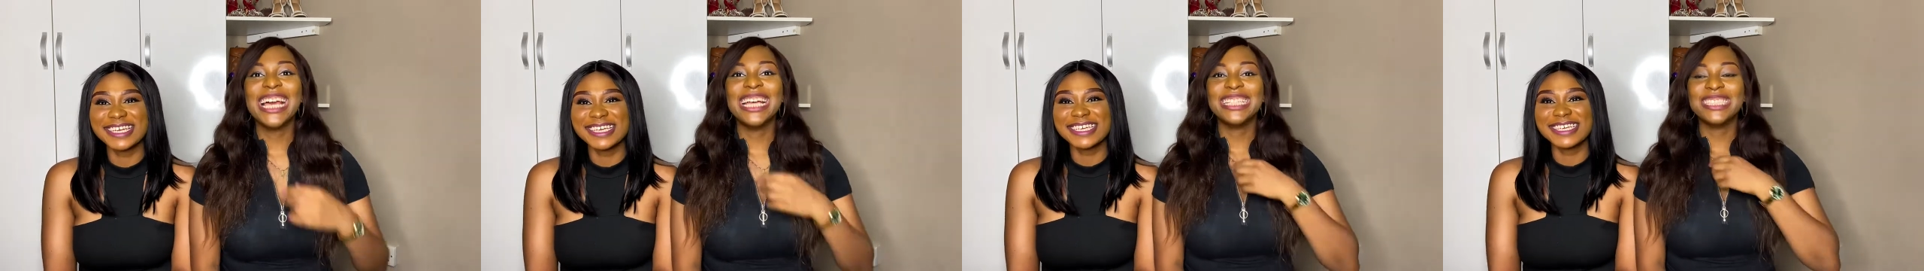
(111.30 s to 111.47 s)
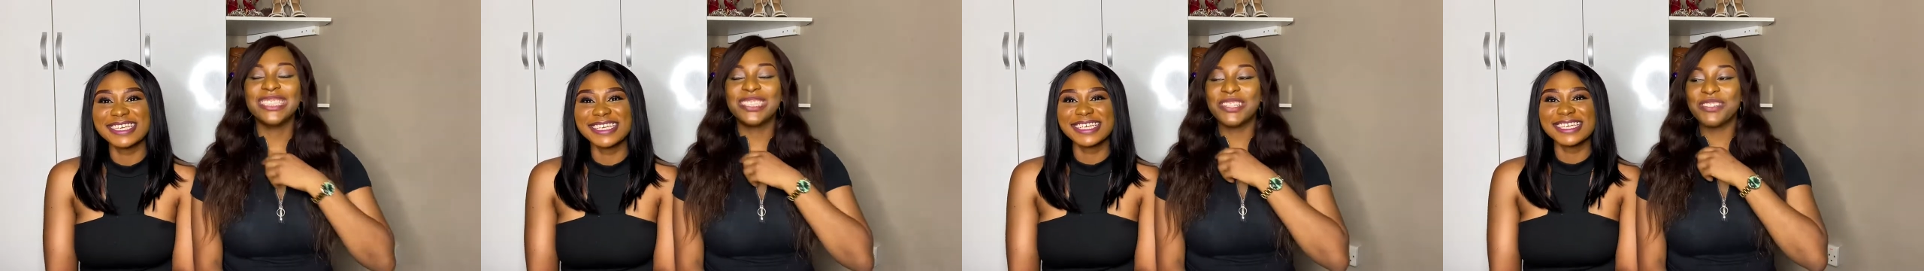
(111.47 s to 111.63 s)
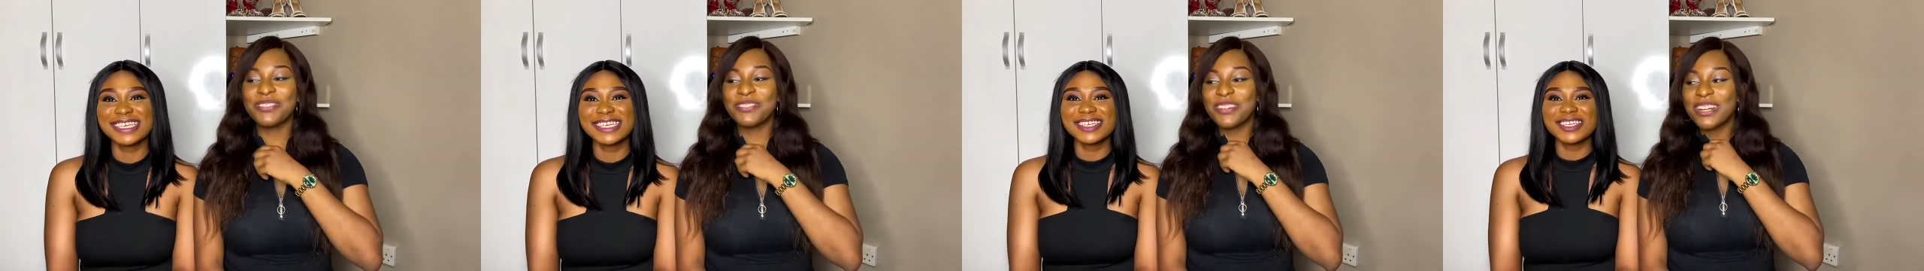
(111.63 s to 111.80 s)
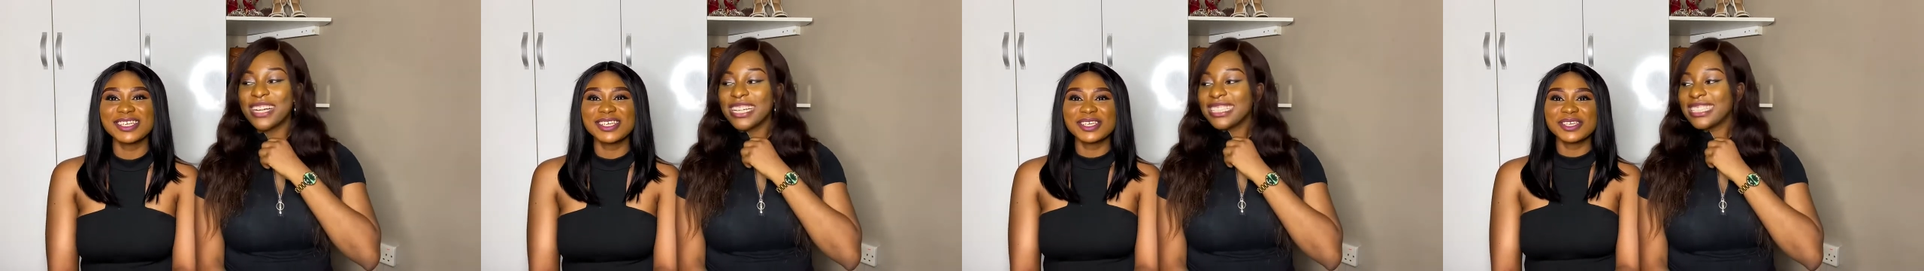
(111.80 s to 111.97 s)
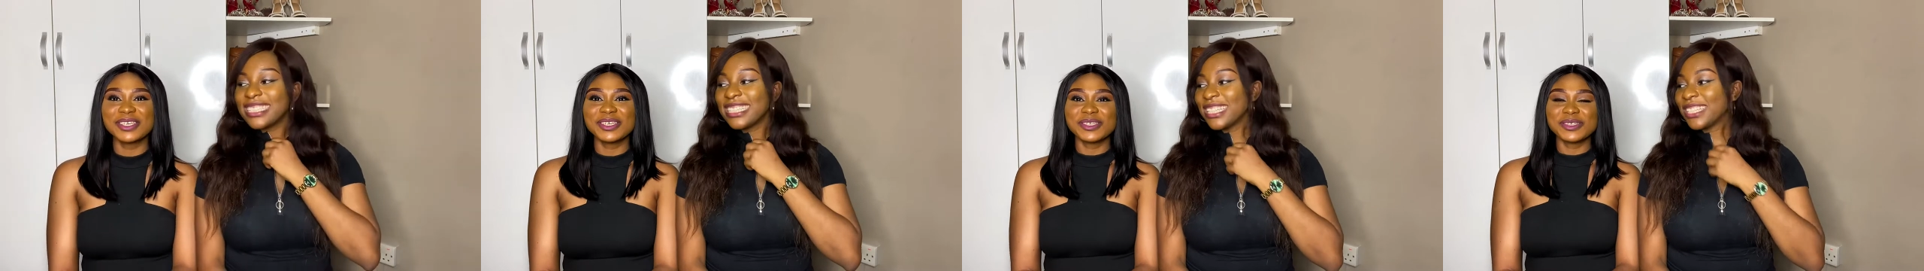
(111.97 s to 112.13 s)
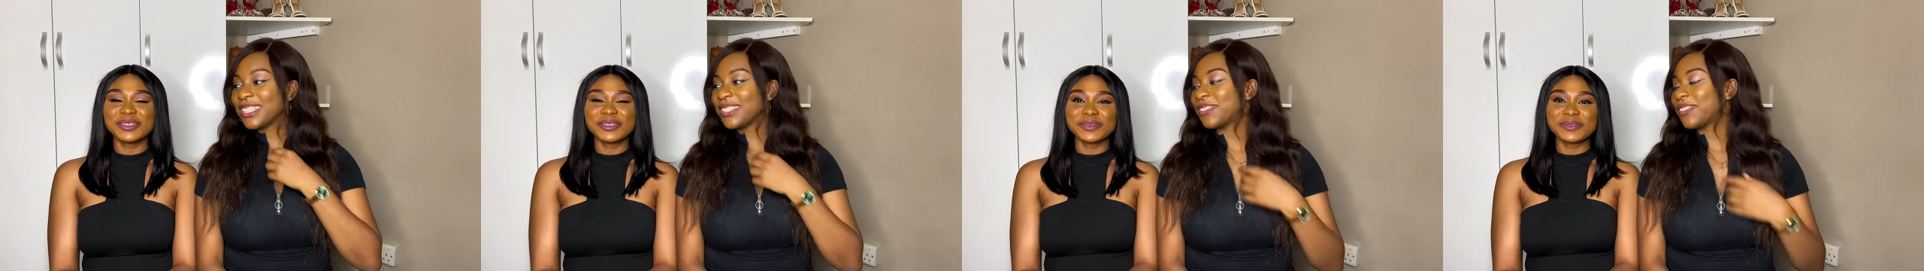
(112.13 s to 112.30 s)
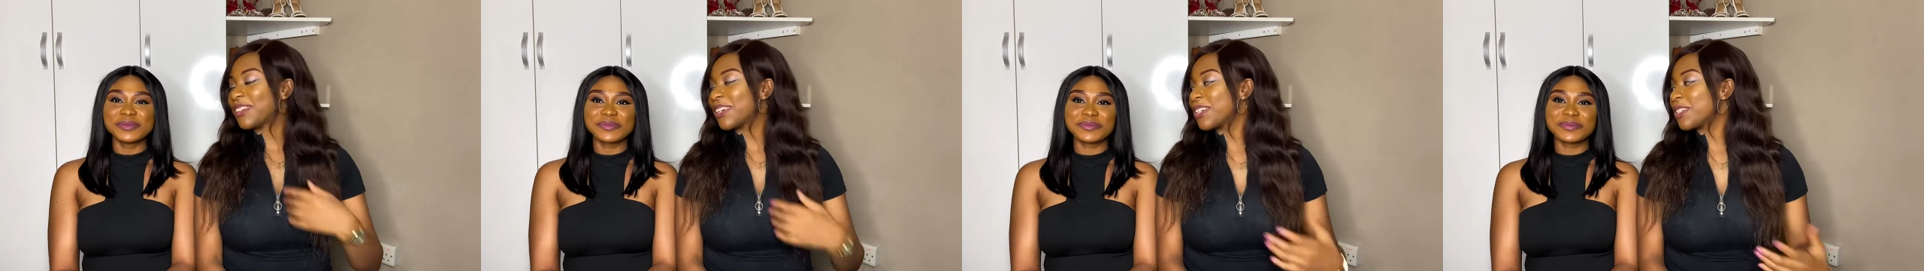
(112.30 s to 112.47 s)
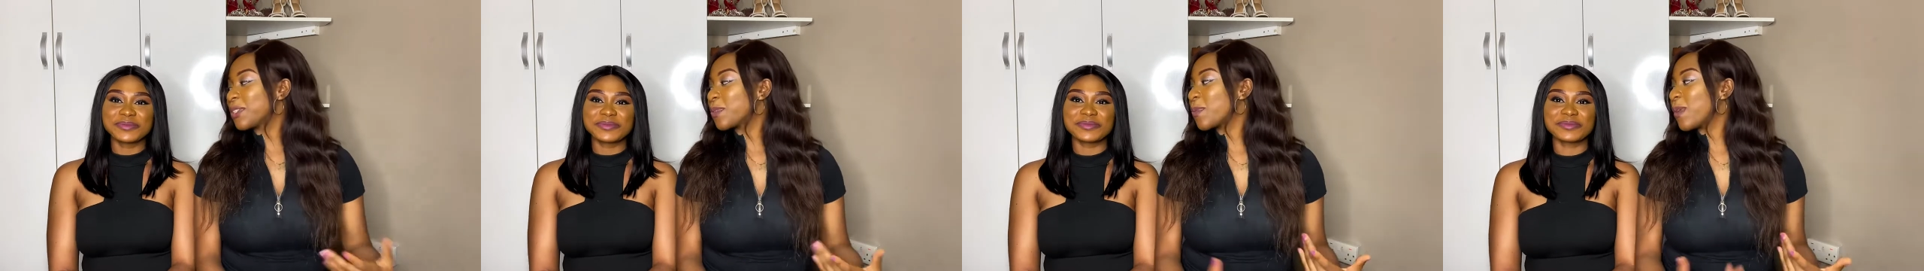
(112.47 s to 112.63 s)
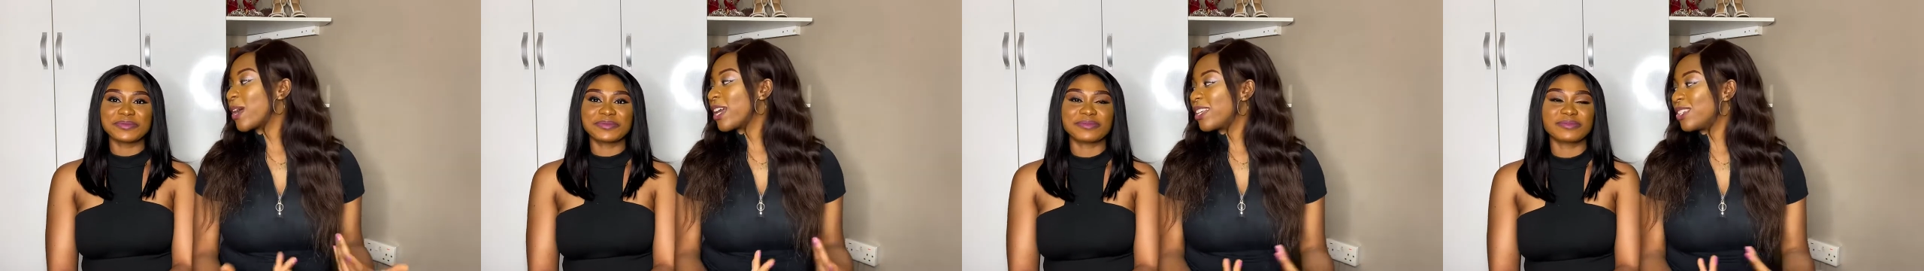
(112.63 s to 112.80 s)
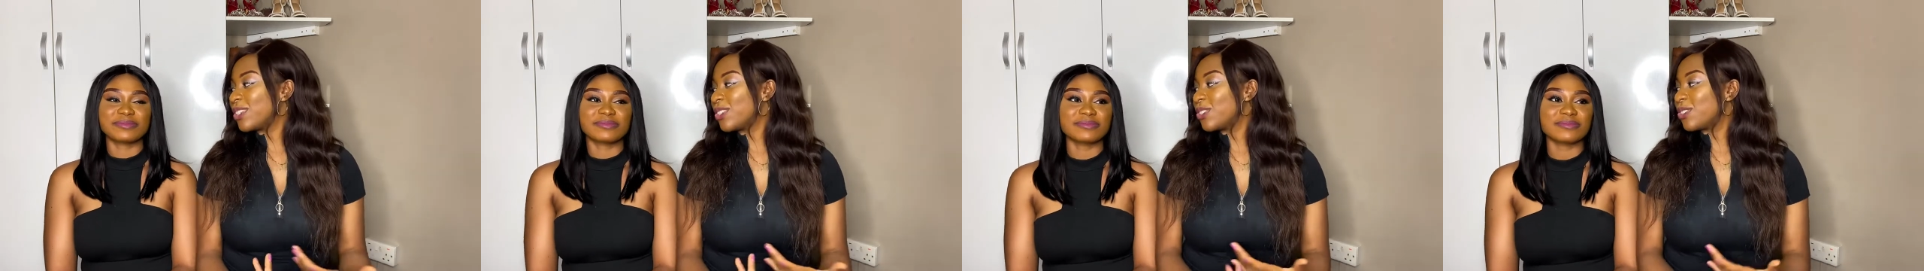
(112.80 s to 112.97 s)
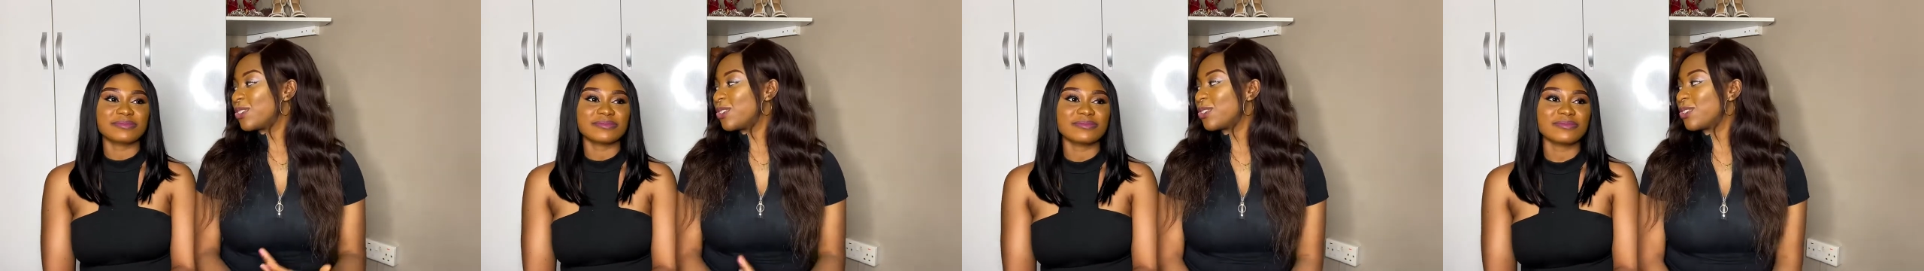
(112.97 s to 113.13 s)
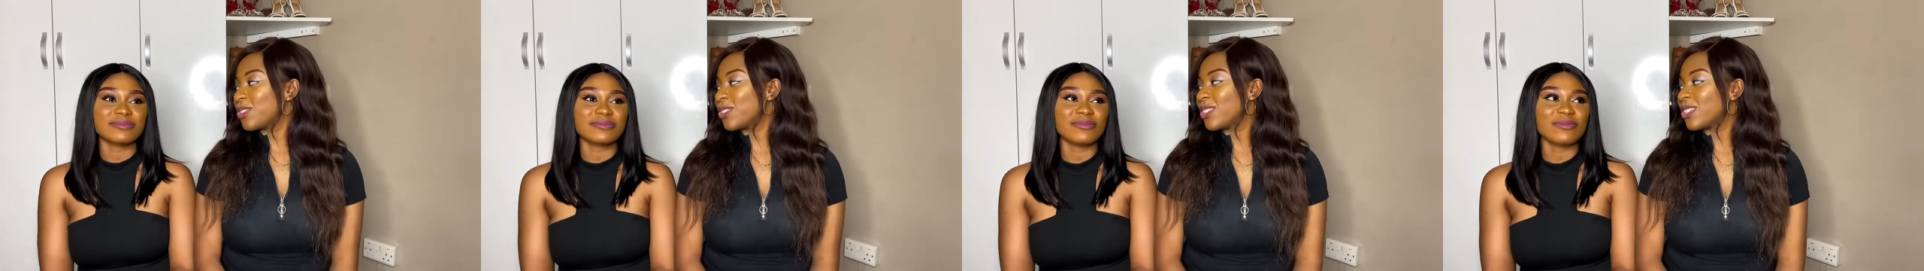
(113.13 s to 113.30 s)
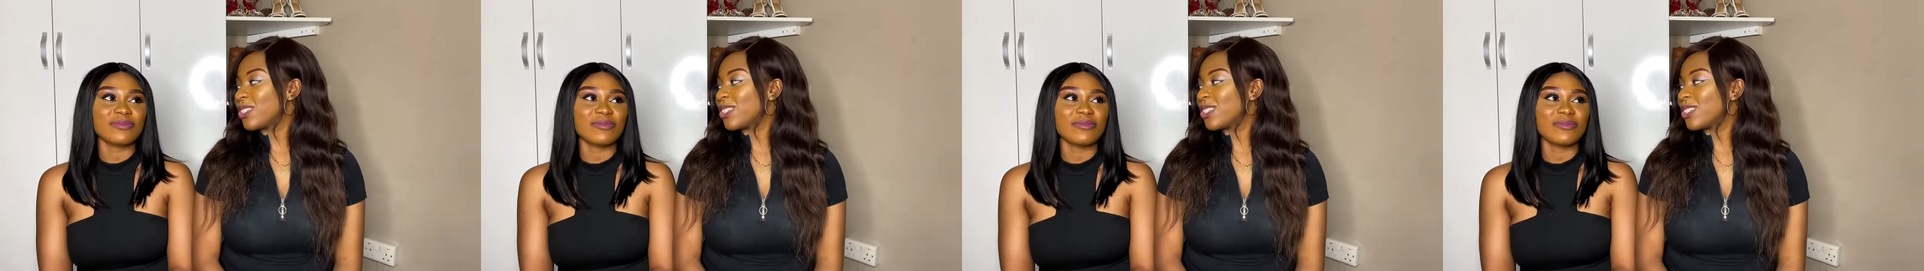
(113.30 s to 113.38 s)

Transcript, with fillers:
Speaker 1: So first things first, why did you choose to